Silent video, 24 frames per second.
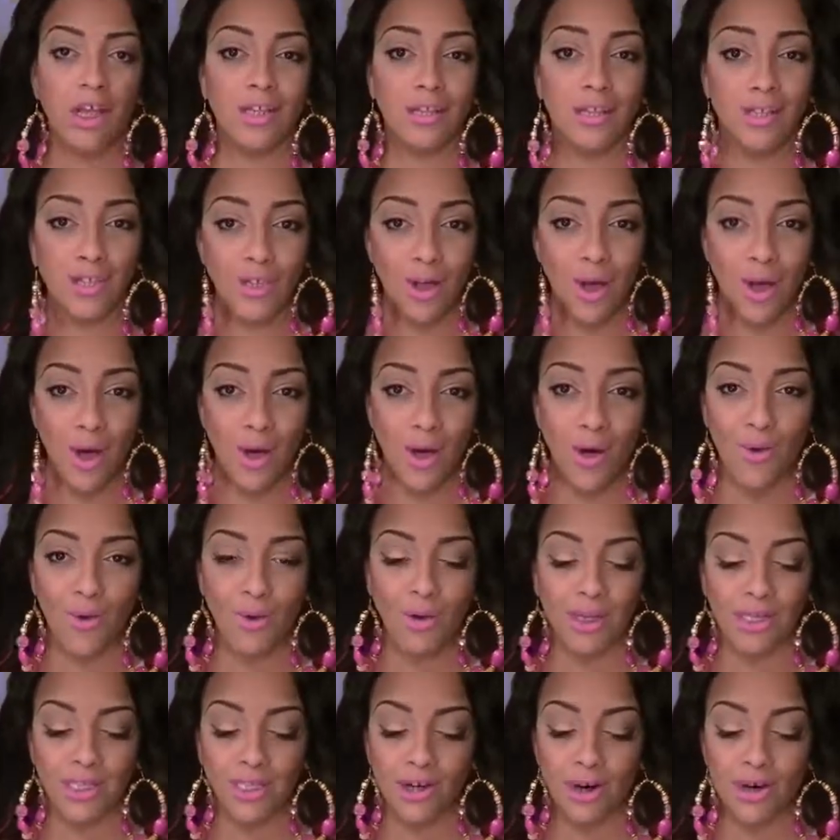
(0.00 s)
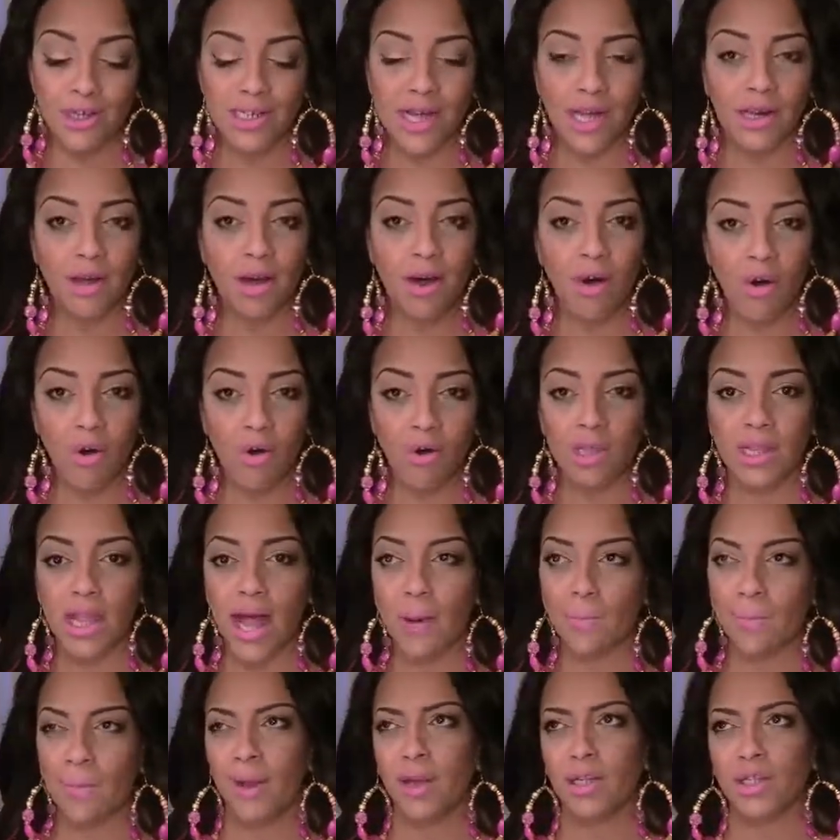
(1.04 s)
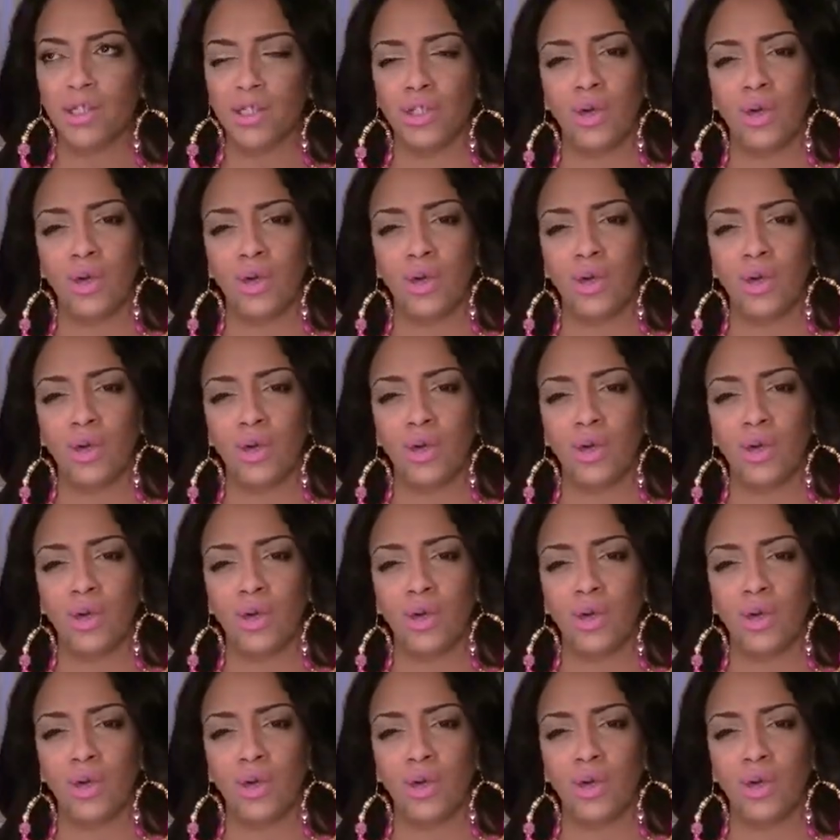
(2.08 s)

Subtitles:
So it turned out a whole lot better.